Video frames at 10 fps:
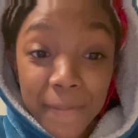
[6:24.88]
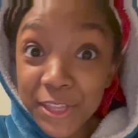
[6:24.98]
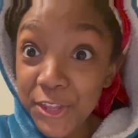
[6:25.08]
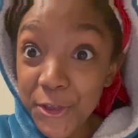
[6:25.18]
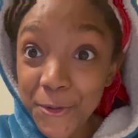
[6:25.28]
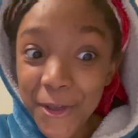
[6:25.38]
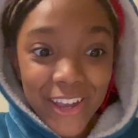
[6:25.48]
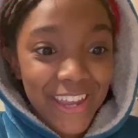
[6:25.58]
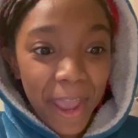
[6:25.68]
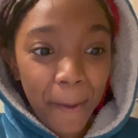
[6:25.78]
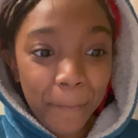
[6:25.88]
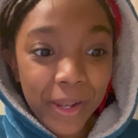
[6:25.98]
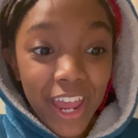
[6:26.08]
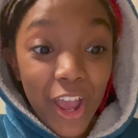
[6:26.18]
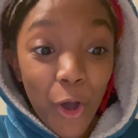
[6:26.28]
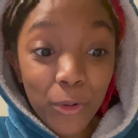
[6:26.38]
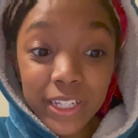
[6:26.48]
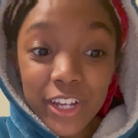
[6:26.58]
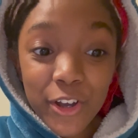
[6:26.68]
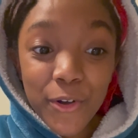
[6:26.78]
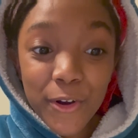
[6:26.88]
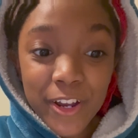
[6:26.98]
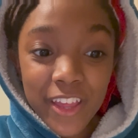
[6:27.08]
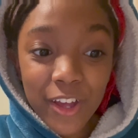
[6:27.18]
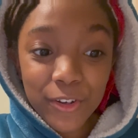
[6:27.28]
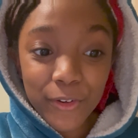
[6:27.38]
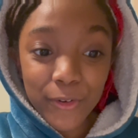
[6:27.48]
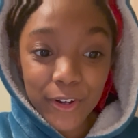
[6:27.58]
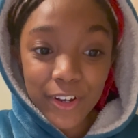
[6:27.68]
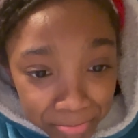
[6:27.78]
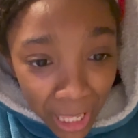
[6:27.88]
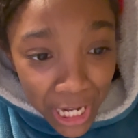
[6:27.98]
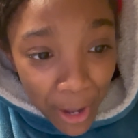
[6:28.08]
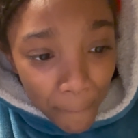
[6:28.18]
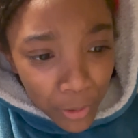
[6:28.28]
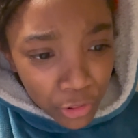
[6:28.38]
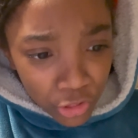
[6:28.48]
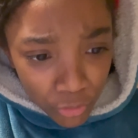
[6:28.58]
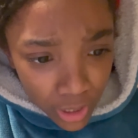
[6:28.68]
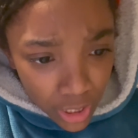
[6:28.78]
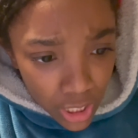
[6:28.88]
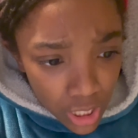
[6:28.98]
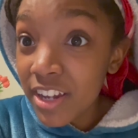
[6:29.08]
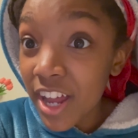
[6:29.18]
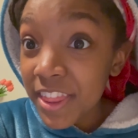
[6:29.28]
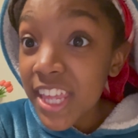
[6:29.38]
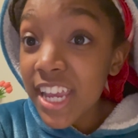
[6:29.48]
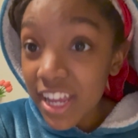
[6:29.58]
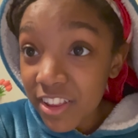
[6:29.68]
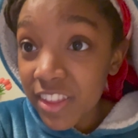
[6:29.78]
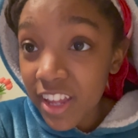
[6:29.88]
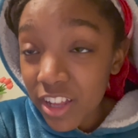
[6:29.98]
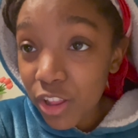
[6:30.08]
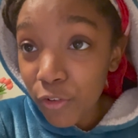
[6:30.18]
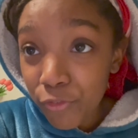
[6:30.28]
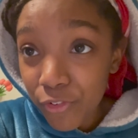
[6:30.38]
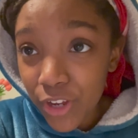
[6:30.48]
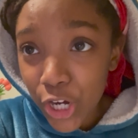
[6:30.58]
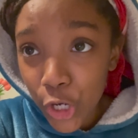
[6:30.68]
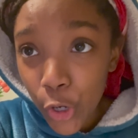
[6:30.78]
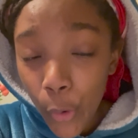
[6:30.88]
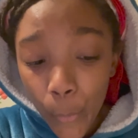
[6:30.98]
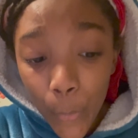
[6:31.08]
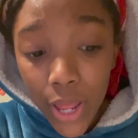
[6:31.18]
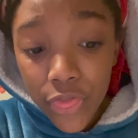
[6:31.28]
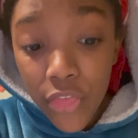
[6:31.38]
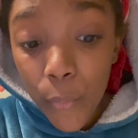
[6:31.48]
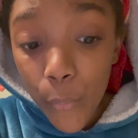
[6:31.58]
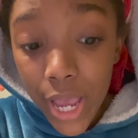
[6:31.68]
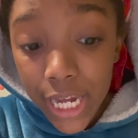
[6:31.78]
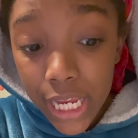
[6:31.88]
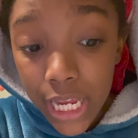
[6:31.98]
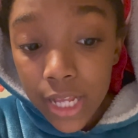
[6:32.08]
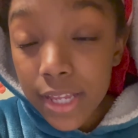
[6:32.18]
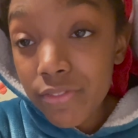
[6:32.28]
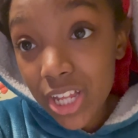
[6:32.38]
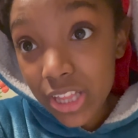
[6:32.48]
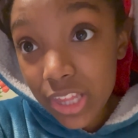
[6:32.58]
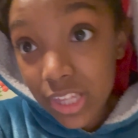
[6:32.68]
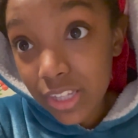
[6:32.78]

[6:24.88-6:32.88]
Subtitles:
2, gameplay only occurs outdoors. And number 3, nothing is to interfere with the wedding events.